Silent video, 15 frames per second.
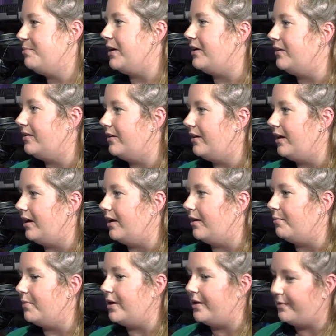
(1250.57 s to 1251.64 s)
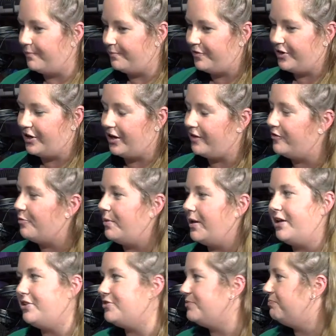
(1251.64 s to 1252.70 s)
but uh, my photography
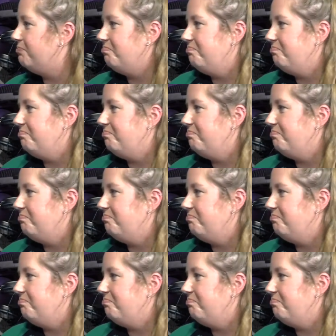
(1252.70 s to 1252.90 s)
page.